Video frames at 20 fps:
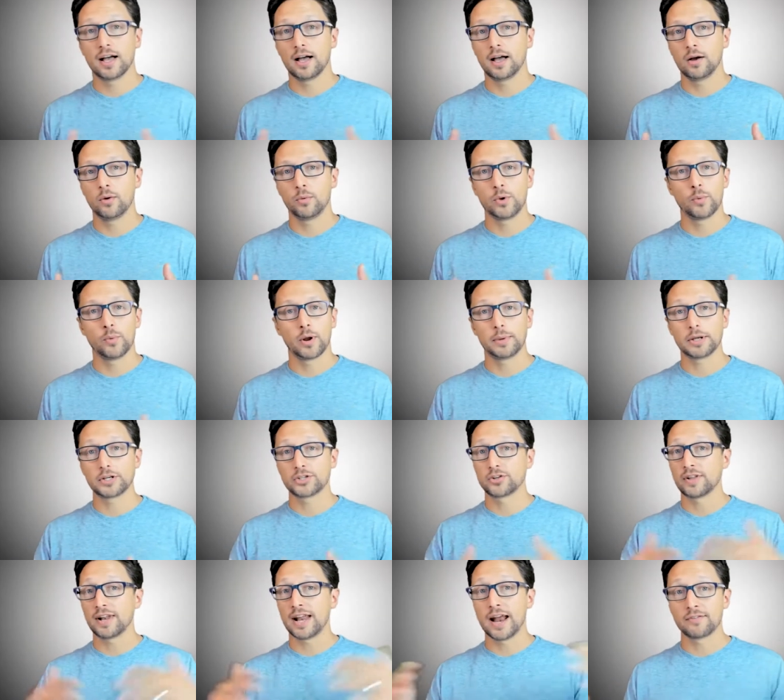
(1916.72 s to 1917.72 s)
we want to make
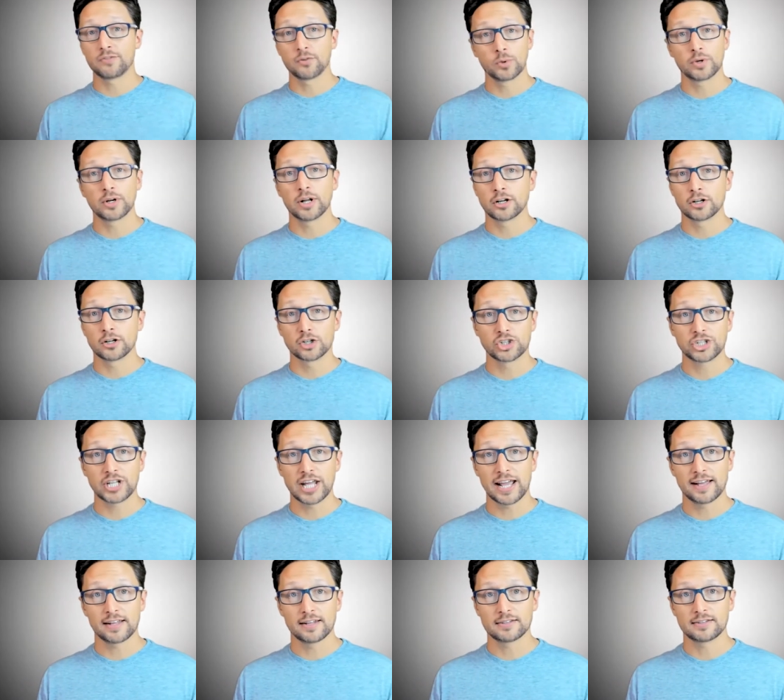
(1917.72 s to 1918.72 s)
sure that everyone
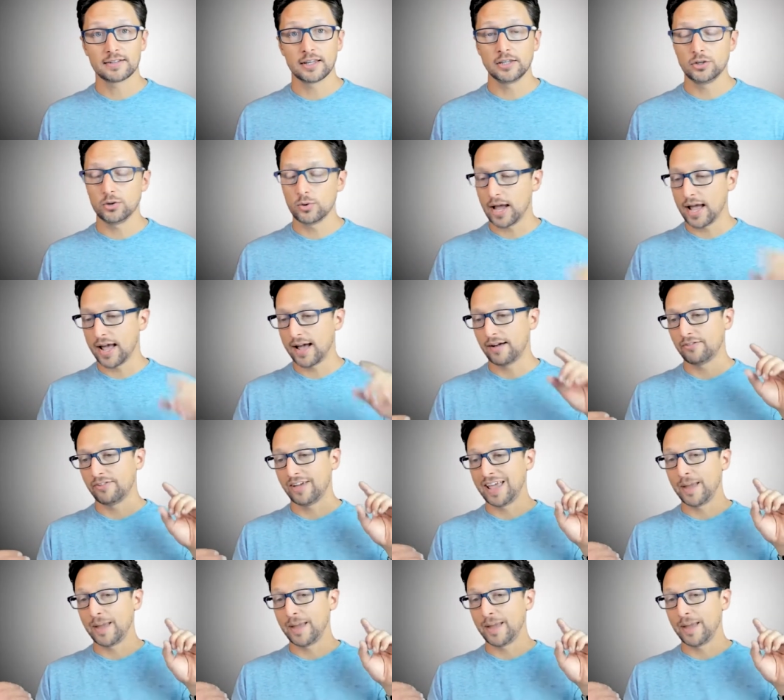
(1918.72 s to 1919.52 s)
understands that you have a